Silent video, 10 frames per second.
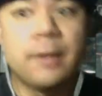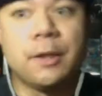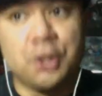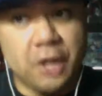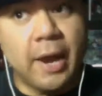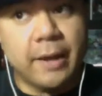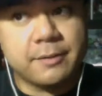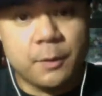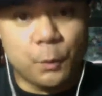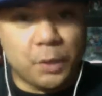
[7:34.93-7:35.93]

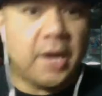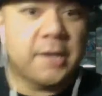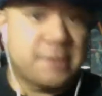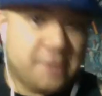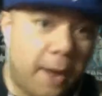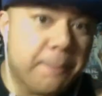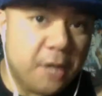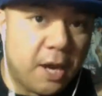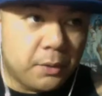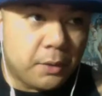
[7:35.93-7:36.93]
Yet we had stop
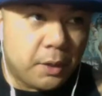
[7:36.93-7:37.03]
time.